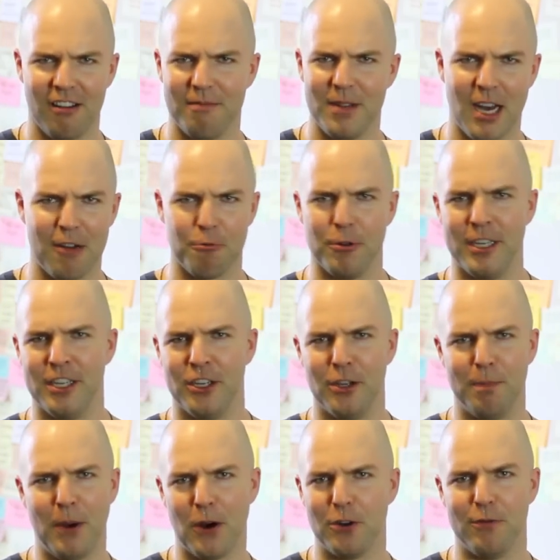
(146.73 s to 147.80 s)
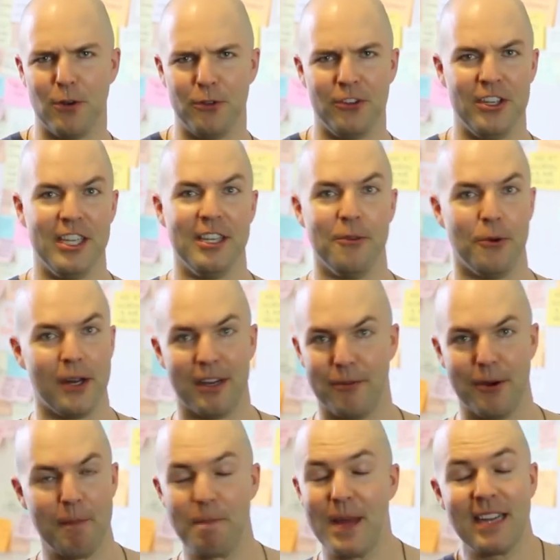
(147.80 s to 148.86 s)
not real, part of OCD,
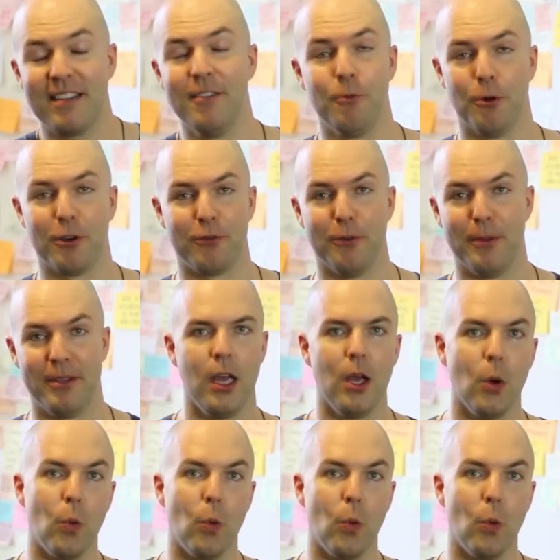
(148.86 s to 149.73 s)
whatever. That didn't work for me.